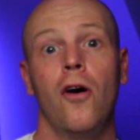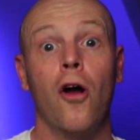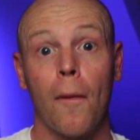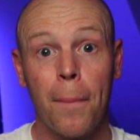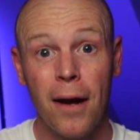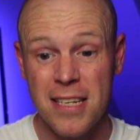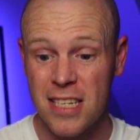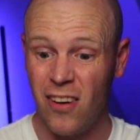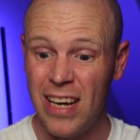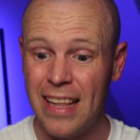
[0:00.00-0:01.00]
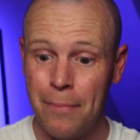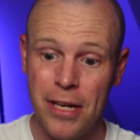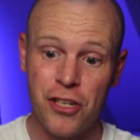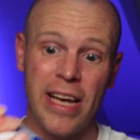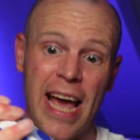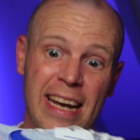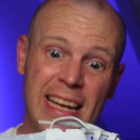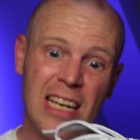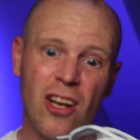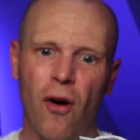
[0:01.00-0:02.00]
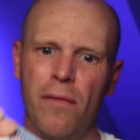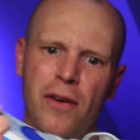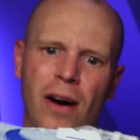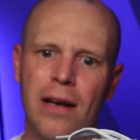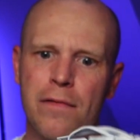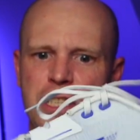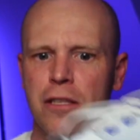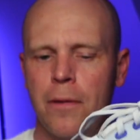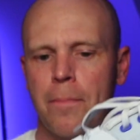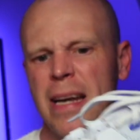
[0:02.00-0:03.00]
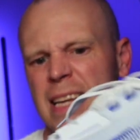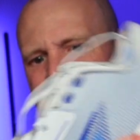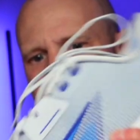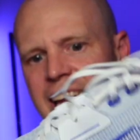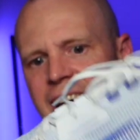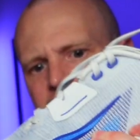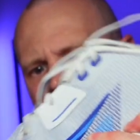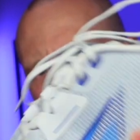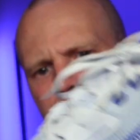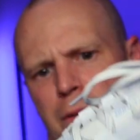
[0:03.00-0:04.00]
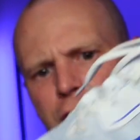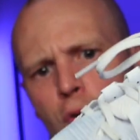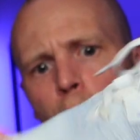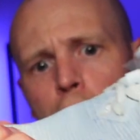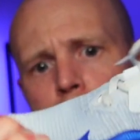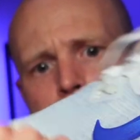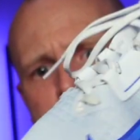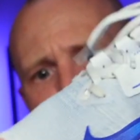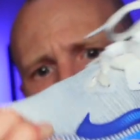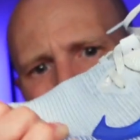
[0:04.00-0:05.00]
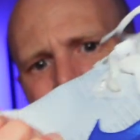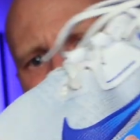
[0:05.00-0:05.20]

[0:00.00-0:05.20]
On a plus side, that means you're getting a lot of kind of stability from a torsion perspective.